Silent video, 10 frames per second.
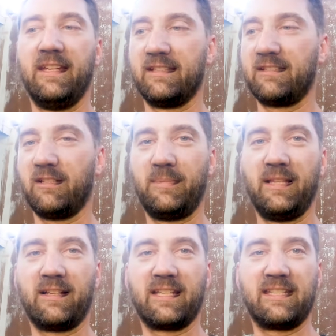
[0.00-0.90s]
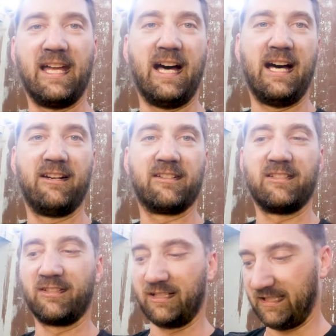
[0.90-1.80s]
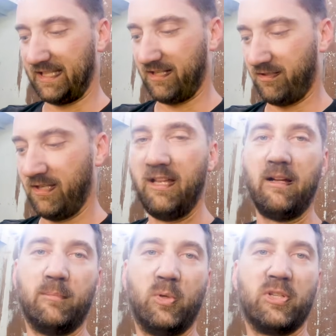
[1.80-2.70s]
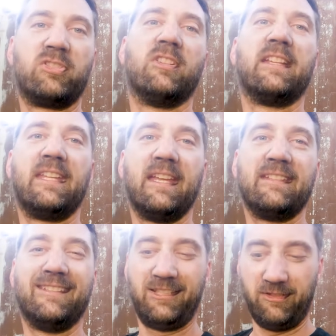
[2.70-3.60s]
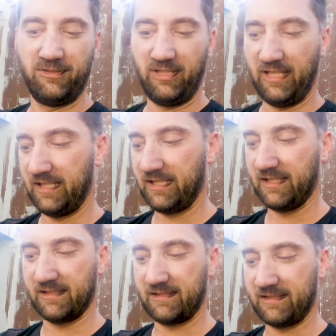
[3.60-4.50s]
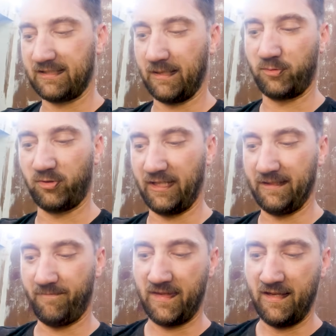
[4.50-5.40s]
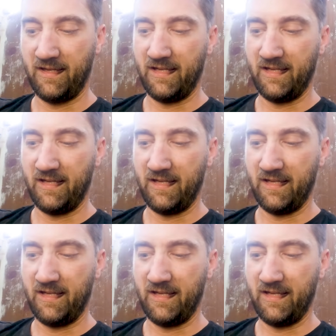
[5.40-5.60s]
It's going to be like a tar. It's not going to allow moisture to get into this substrate